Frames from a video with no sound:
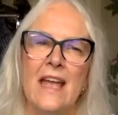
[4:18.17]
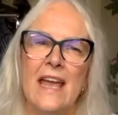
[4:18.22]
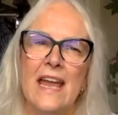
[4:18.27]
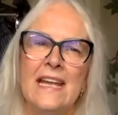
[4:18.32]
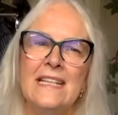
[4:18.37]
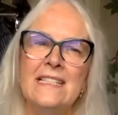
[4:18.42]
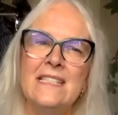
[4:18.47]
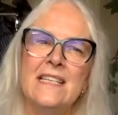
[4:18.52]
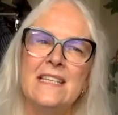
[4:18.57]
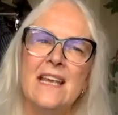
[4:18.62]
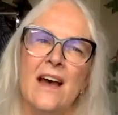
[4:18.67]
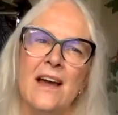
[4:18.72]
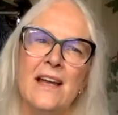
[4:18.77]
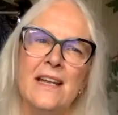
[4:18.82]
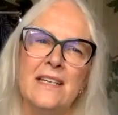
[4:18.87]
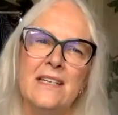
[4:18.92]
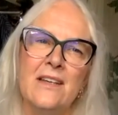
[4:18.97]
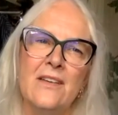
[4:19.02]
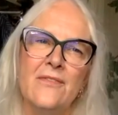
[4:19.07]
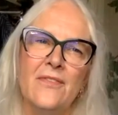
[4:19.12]
It's
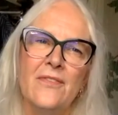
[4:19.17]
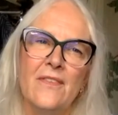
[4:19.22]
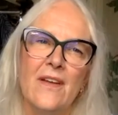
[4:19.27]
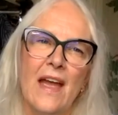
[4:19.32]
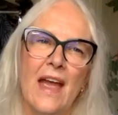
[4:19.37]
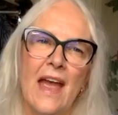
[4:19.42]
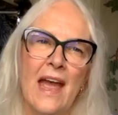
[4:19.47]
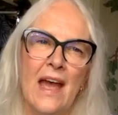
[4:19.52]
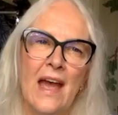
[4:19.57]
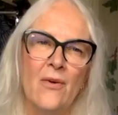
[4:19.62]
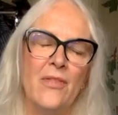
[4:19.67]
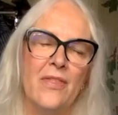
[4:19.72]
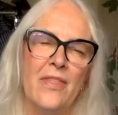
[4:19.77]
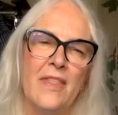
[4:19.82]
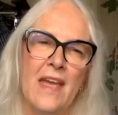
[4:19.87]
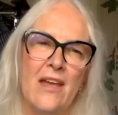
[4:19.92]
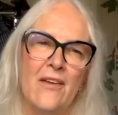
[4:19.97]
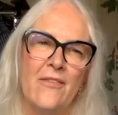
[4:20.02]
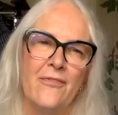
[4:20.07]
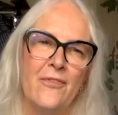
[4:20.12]
kind of out
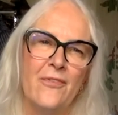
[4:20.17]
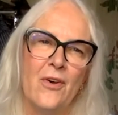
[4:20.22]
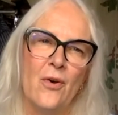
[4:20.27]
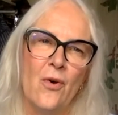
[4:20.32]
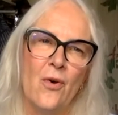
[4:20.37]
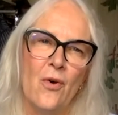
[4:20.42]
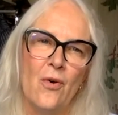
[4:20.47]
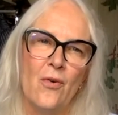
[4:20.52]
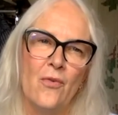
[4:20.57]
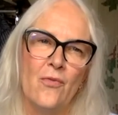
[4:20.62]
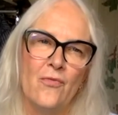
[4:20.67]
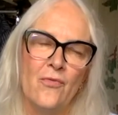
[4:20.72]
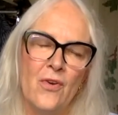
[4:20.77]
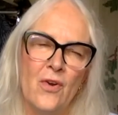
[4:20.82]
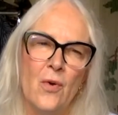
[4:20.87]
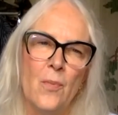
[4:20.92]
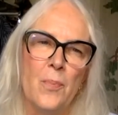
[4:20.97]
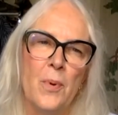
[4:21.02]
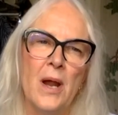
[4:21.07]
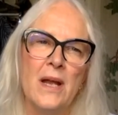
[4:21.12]
there for
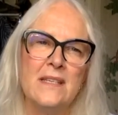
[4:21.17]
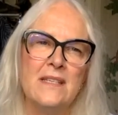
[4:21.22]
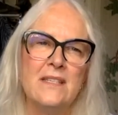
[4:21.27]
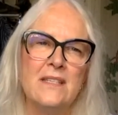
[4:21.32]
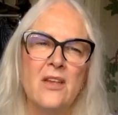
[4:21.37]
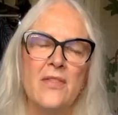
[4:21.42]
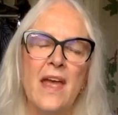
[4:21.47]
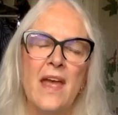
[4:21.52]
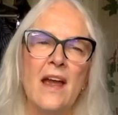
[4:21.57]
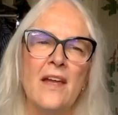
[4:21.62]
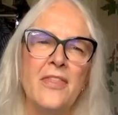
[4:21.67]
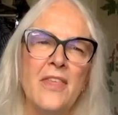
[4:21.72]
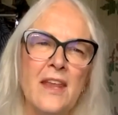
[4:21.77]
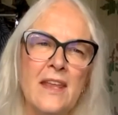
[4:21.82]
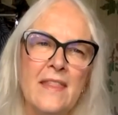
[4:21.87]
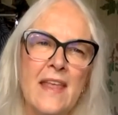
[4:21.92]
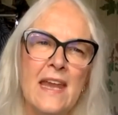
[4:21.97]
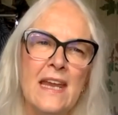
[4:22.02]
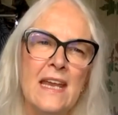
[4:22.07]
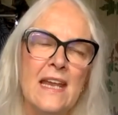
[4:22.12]
real brides, so that I
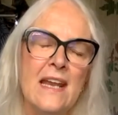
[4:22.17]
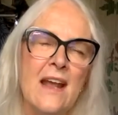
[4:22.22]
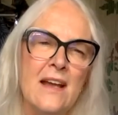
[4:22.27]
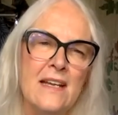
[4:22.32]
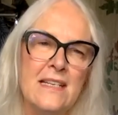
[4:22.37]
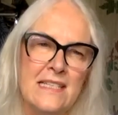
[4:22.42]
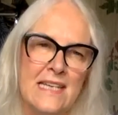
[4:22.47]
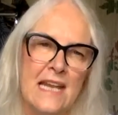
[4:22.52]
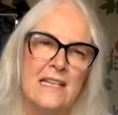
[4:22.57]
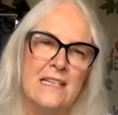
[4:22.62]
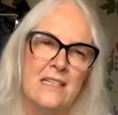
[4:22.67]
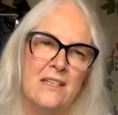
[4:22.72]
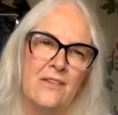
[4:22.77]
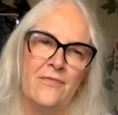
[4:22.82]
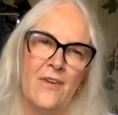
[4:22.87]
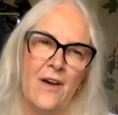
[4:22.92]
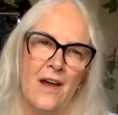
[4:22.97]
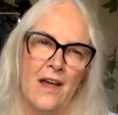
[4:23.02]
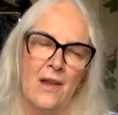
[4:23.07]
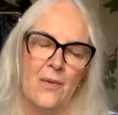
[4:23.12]
think they can
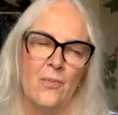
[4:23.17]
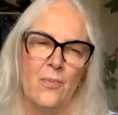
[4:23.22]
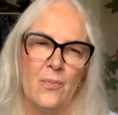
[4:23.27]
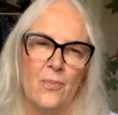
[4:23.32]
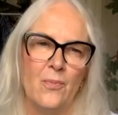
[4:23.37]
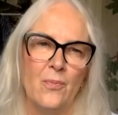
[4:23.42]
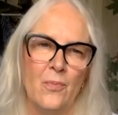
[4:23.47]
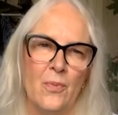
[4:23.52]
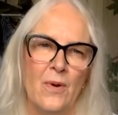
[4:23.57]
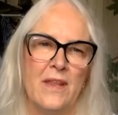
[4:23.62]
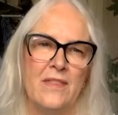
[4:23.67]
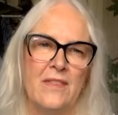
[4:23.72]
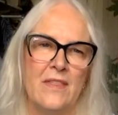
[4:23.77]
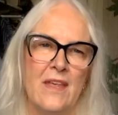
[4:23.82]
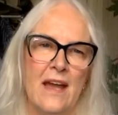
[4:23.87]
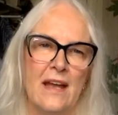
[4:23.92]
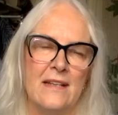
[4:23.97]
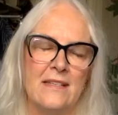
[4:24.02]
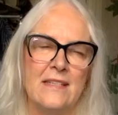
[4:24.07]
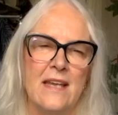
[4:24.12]
identify with
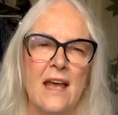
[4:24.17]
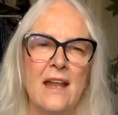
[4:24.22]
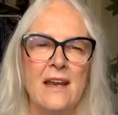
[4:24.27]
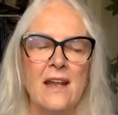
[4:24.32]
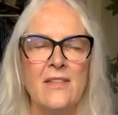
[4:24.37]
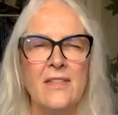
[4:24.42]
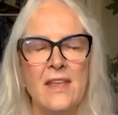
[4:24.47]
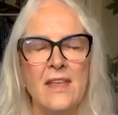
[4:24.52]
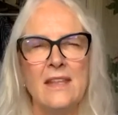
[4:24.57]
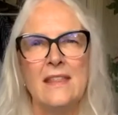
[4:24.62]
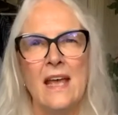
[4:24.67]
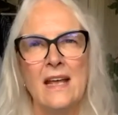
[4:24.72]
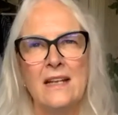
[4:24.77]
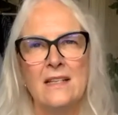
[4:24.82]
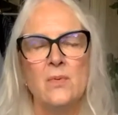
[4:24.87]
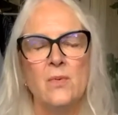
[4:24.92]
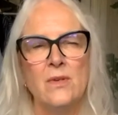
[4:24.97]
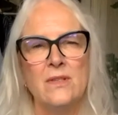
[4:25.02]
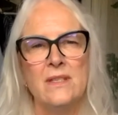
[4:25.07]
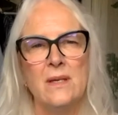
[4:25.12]
that. And I think
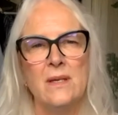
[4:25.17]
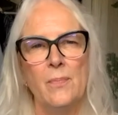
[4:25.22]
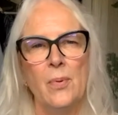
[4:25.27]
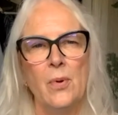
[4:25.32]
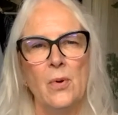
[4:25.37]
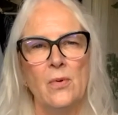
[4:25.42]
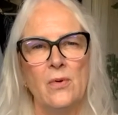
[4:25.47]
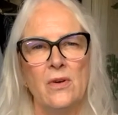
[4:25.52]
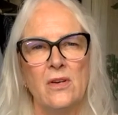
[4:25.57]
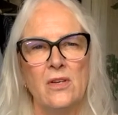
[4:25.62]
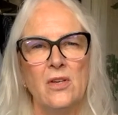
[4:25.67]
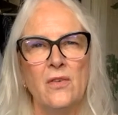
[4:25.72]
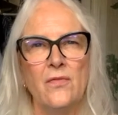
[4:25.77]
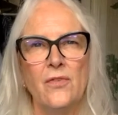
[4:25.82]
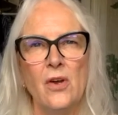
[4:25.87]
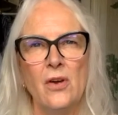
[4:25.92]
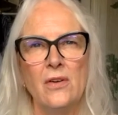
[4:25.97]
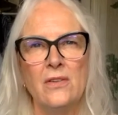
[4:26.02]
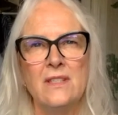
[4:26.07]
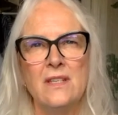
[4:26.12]
that's what's important. You've
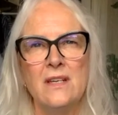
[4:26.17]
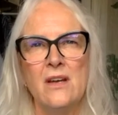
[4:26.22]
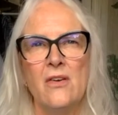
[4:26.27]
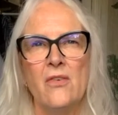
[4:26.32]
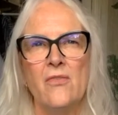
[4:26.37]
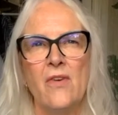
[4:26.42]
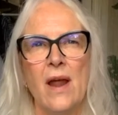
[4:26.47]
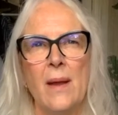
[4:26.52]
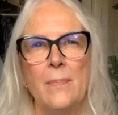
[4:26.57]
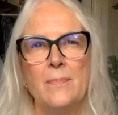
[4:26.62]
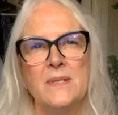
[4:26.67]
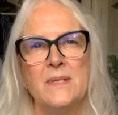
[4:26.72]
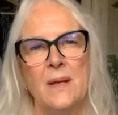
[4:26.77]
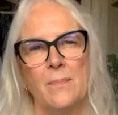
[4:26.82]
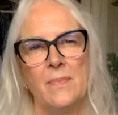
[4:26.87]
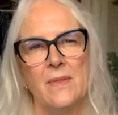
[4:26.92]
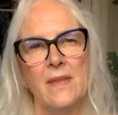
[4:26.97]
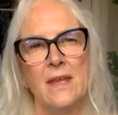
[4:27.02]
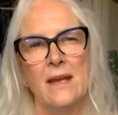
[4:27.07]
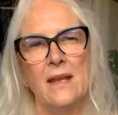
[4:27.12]
got to grab
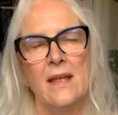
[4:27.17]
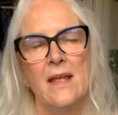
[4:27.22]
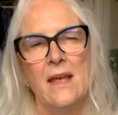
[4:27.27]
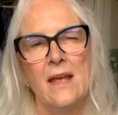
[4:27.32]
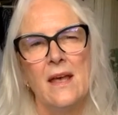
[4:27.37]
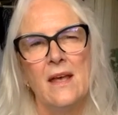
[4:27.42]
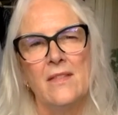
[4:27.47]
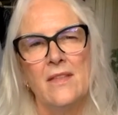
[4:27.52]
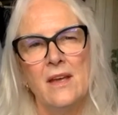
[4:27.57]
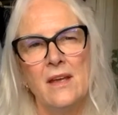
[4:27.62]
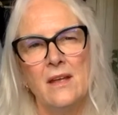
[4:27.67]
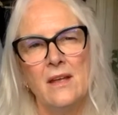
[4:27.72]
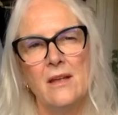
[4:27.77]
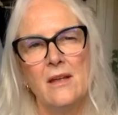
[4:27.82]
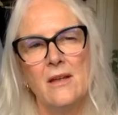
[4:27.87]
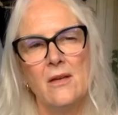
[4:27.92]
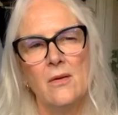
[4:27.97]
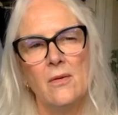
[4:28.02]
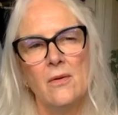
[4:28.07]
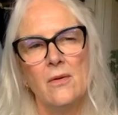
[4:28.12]
something that
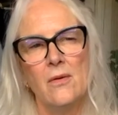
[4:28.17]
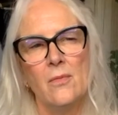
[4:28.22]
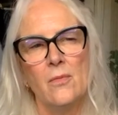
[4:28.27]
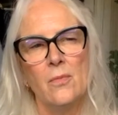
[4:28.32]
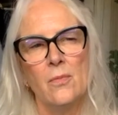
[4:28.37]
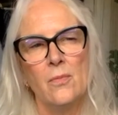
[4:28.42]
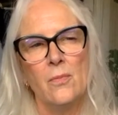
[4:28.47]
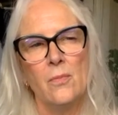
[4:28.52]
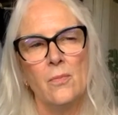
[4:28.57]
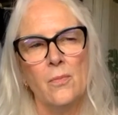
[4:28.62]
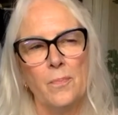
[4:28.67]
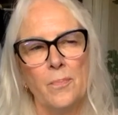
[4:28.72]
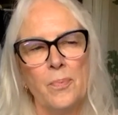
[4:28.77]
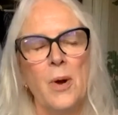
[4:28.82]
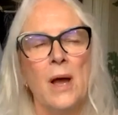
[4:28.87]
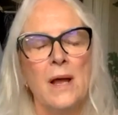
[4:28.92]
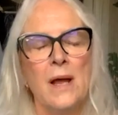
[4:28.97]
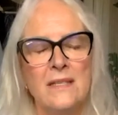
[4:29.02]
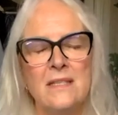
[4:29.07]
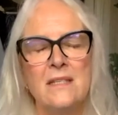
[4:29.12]

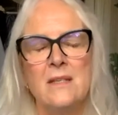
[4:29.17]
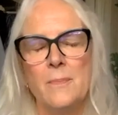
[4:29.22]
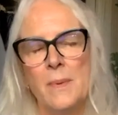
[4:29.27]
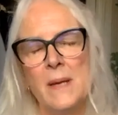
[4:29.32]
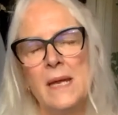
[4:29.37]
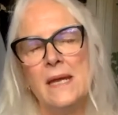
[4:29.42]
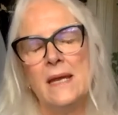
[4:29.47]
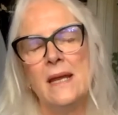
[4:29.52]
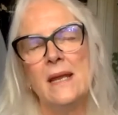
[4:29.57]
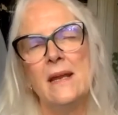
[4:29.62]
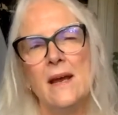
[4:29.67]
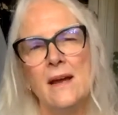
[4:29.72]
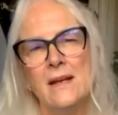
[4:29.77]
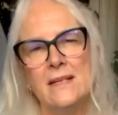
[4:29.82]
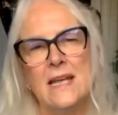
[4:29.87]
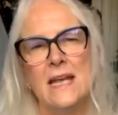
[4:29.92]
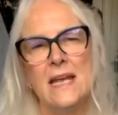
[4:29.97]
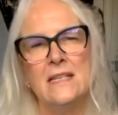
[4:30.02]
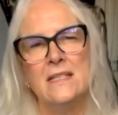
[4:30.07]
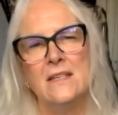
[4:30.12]
brides-to-be can
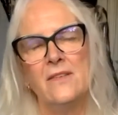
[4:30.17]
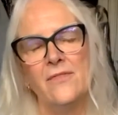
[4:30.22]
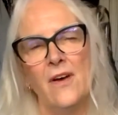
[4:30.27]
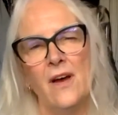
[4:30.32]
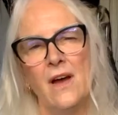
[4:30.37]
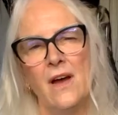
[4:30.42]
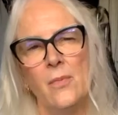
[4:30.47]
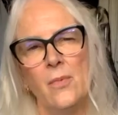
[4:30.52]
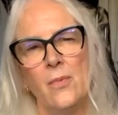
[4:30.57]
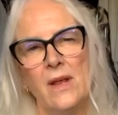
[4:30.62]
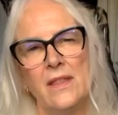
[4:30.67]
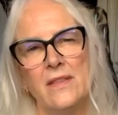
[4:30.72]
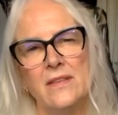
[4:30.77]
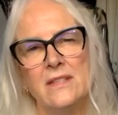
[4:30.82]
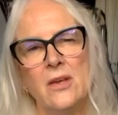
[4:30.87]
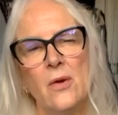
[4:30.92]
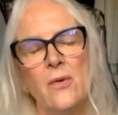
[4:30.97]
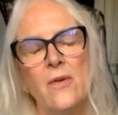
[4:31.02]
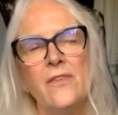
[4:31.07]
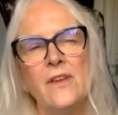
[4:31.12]
identify with.
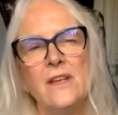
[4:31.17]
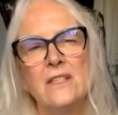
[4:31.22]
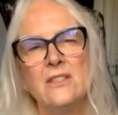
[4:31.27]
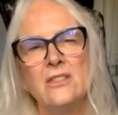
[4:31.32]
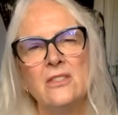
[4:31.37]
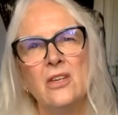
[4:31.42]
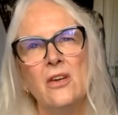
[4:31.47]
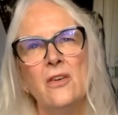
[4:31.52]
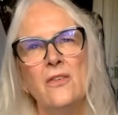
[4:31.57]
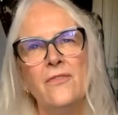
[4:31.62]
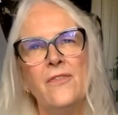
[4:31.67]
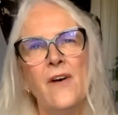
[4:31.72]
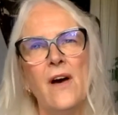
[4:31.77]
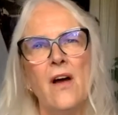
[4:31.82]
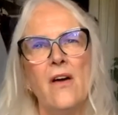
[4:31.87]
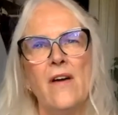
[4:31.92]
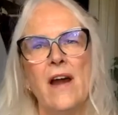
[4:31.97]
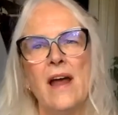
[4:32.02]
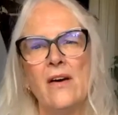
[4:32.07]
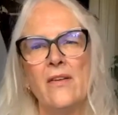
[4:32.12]
So if it's too
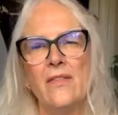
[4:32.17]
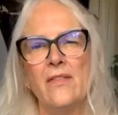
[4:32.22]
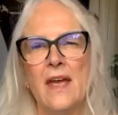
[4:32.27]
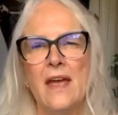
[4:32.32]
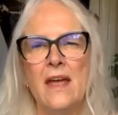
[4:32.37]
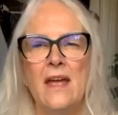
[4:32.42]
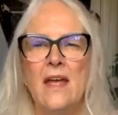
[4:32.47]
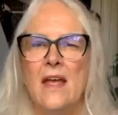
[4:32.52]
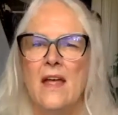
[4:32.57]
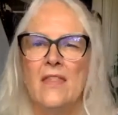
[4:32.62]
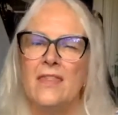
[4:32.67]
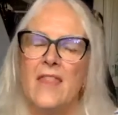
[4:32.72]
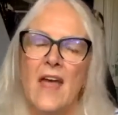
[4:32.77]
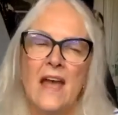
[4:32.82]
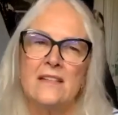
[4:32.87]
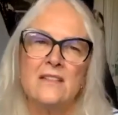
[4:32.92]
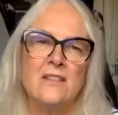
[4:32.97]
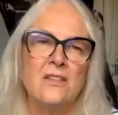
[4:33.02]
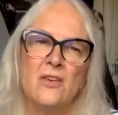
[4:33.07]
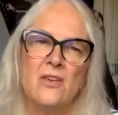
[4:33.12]
far out there,
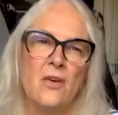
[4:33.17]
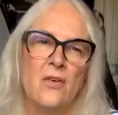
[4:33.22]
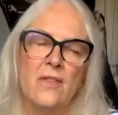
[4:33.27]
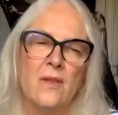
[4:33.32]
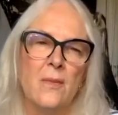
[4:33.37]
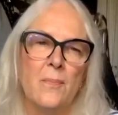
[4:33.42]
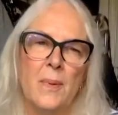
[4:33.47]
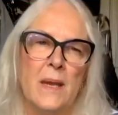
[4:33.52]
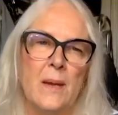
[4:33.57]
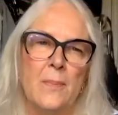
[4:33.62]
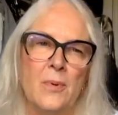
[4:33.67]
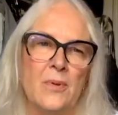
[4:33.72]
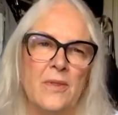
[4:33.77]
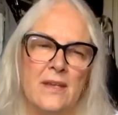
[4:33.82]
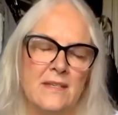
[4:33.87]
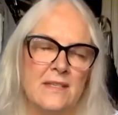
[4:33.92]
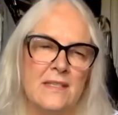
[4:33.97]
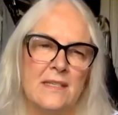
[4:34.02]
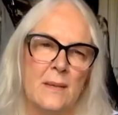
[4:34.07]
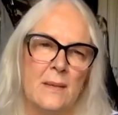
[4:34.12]
that's not the people
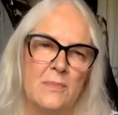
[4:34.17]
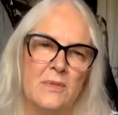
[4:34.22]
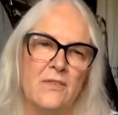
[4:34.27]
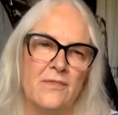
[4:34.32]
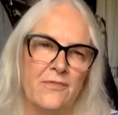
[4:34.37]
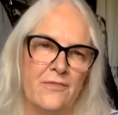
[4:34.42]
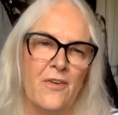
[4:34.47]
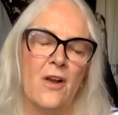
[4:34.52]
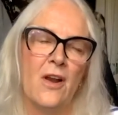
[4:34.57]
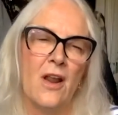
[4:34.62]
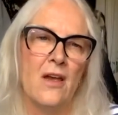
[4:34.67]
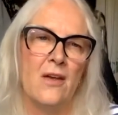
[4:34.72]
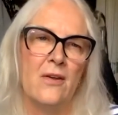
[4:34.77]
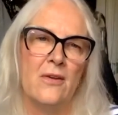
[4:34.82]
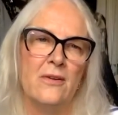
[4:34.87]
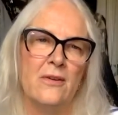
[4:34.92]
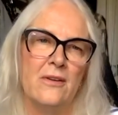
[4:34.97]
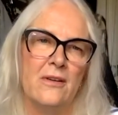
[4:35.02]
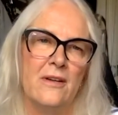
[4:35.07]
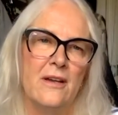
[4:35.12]
that seem to
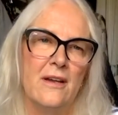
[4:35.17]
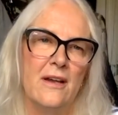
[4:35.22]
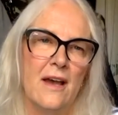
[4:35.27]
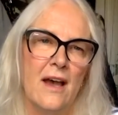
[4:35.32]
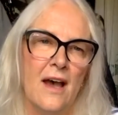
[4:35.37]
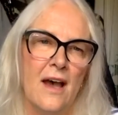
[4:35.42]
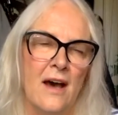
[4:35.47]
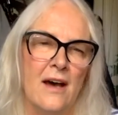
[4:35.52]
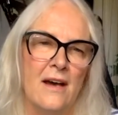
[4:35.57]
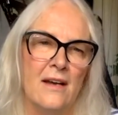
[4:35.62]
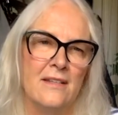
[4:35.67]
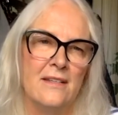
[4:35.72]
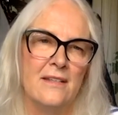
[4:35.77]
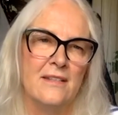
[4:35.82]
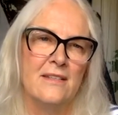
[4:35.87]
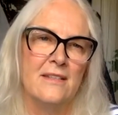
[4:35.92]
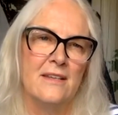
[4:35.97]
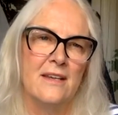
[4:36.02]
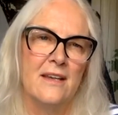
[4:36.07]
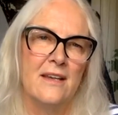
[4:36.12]
follow
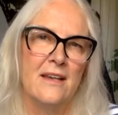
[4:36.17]
us.